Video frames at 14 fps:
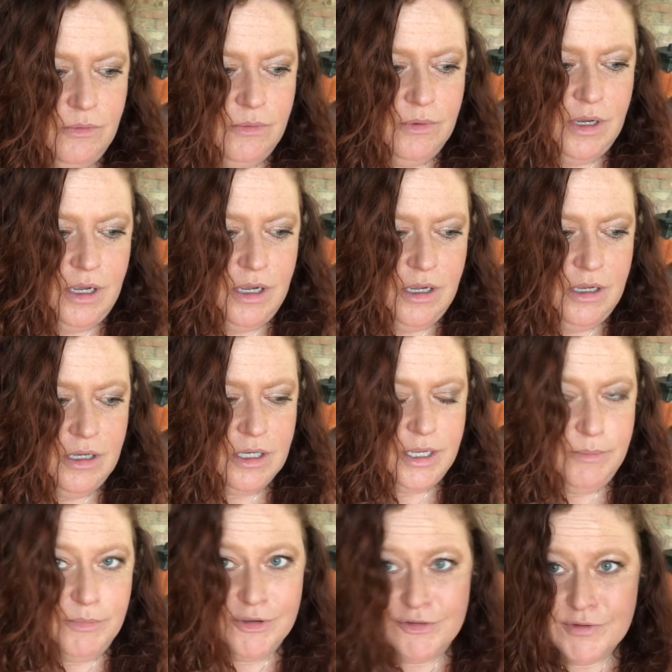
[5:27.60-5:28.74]
uh, get
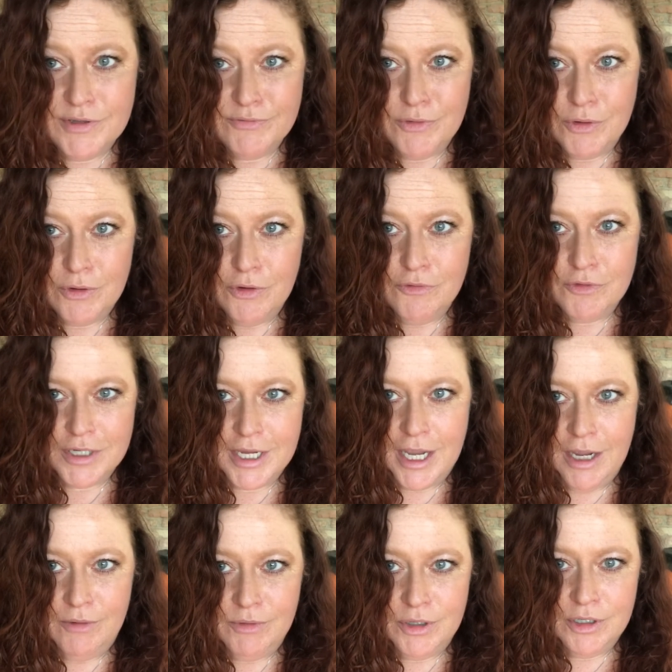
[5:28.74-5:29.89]
moving for over an
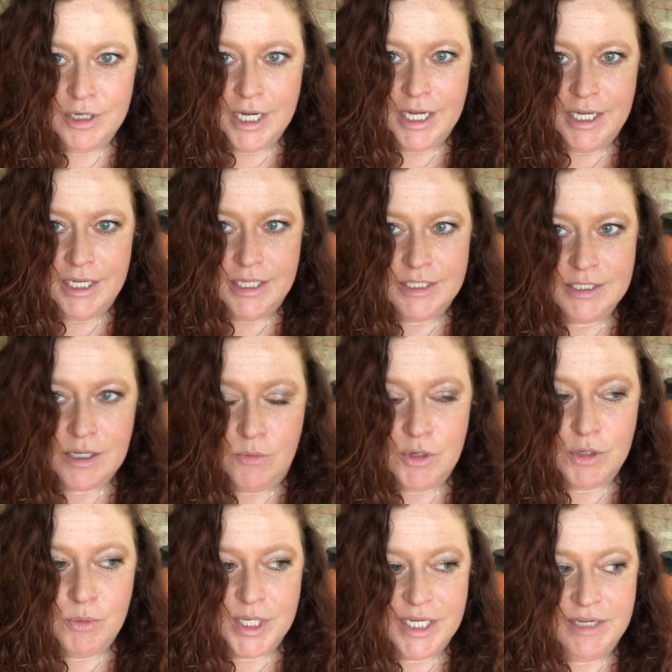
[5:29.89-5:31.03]
hour and I would have
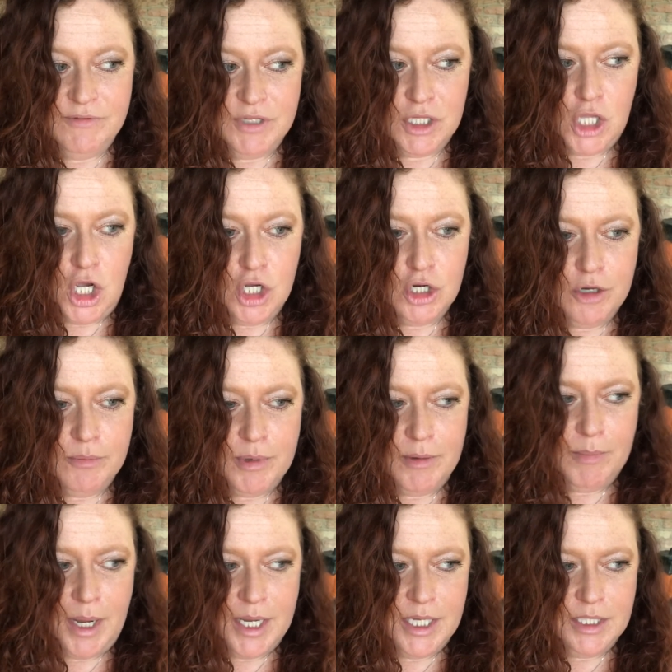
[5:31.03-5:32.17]
went even longer but
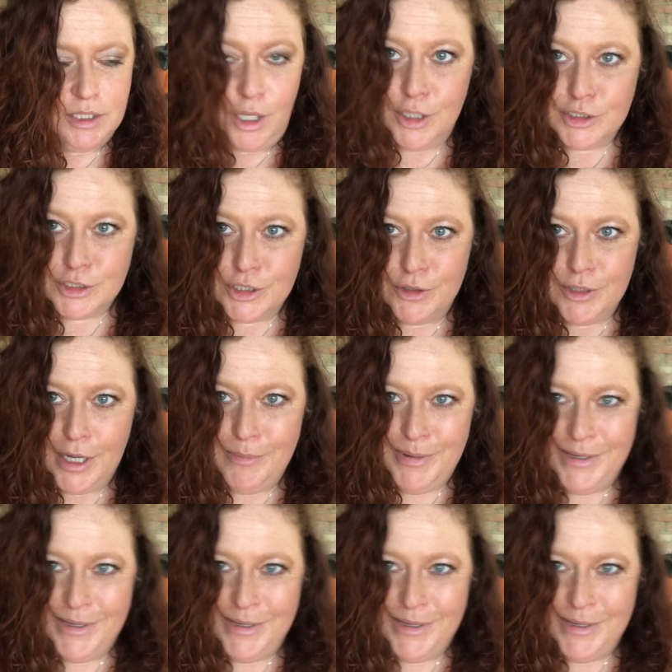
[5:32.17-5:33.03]
my in-laws showed up